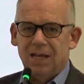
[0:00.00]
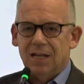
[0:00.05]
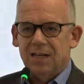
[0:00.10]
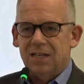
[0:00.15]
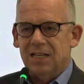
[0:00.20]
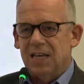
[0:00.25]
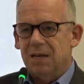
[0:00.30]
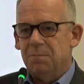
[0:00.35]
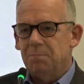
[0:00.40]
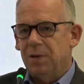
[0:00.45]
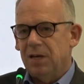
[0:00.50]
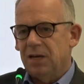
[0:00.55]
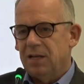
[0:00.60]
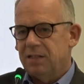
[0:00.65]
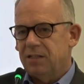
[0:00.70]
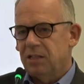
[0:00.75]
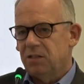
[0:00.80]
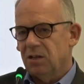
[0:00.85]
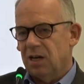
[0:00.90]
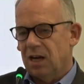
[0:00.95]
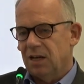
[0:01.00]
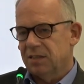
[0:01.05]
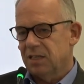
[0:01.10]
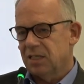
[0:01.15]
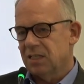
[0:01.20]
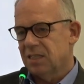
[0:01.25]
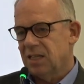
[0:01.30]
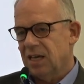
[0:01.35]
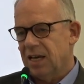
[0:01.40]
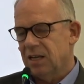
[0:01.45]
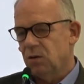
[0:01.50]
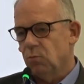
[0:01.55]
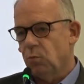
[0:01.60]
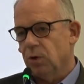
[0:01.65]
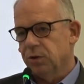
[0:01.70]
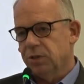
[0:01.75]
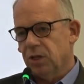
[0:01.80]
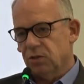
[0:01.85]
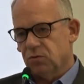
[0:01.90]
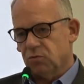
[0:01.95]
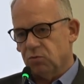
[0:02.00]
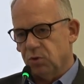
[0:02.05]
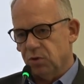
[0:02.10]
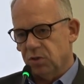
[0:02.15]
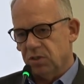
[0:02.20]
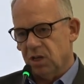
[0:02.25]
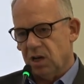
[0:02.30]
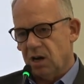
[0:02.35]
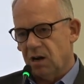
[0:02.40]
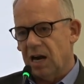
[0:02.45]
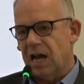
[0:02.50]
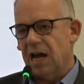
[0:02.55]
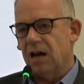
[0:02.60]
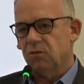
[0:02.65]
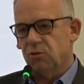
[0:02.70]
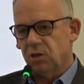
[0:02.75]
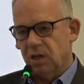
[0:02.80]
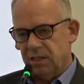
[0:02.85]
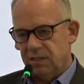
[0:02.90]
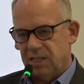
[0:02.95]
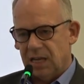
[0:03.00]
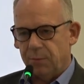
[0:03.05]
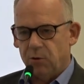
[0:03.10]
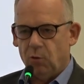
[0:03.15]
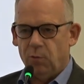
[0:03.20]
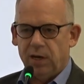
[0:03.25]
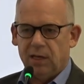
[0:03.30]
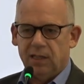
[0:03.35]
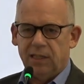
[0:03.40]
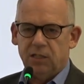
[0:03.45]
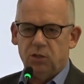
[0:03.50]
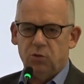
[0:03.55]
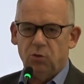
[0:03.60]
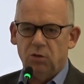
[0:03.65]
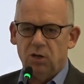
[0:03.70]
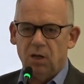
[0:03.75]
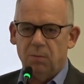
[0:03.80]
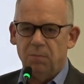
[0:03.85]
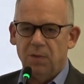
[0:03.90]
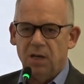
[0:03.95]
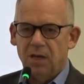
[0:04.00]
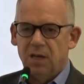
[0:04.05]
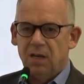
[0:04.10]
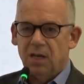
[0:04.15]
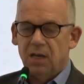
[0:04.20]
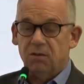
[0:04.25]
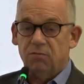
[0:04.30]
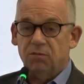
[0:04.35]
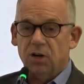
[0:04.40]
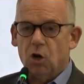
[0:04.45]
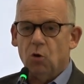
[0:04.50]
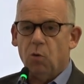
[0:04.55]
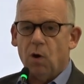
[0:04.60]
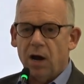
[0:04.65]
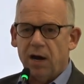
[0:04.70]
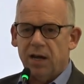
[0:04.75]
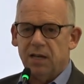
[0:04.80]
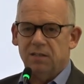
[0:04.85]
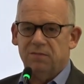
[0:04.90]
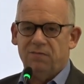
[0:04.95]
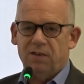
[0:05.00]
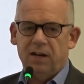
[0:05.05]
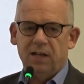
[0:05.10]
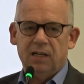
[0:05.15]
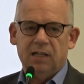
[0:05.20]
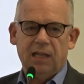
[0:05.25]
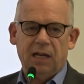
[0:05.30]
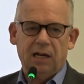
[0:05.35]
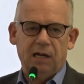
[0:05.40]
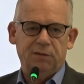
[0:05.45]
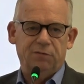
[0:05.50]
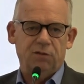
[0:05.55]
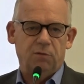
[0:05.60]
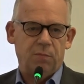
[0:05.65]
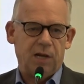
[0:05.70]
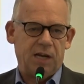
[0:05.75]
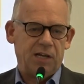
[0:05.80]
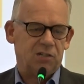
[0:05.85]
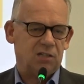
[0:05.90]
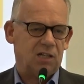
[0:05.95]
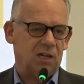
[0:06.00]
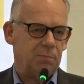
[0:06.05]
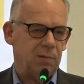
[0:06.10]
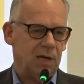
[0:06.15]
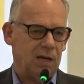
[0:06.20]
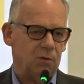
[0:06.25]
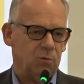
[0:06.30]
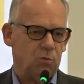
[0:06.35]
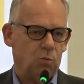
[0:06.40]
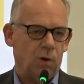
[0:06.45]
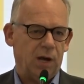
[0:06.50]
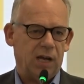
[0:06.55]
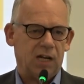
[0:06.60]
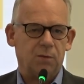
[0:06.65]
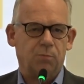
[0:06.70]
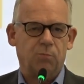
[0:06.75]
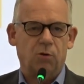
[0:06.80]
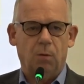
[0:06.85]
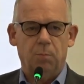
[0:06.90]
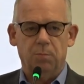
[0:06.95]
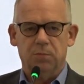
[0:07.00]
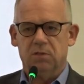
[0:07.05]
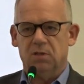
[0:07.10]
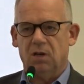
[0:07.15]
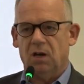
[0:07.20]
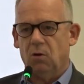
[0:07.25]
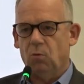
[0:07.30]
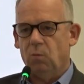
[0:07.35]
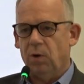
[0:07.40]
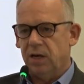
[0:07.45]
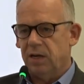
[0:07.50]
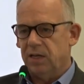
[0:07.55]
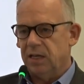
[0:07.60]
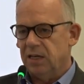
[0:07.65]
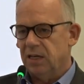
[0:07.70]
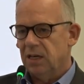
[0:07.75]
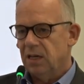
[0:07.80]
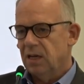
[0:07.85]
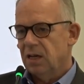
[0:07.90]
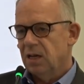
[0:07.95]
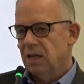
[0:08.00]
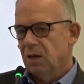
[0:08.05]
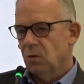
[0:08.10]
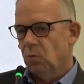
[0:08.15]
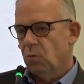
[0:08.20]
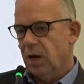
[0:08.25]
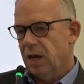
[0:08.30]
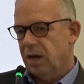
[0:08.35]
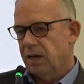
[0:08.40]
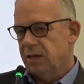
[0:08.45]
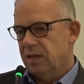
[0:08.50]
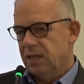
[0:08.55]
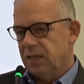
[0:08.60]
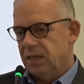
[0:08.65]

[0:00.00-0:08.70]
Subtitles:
The ability to understand what those routes are, how to adapt quickly to them, requires very clear information about where the problems are, where